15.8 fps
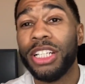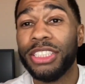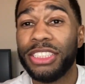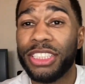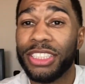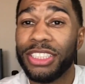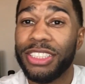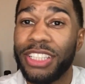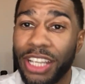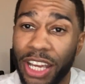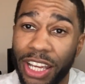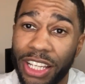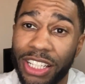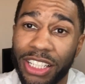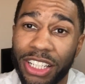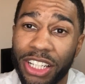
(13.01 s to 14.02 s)

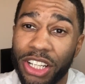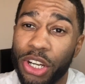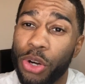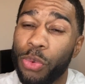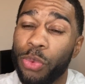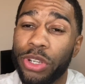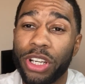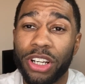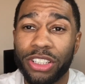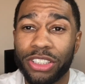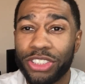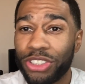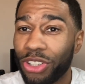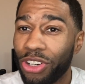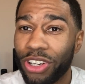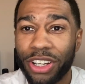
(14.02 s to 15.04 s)
Today, we are
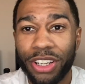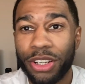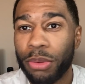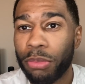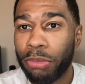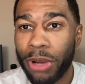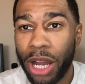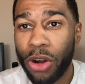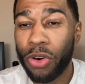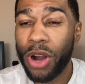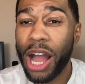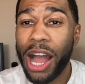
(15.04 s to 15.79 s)
talking about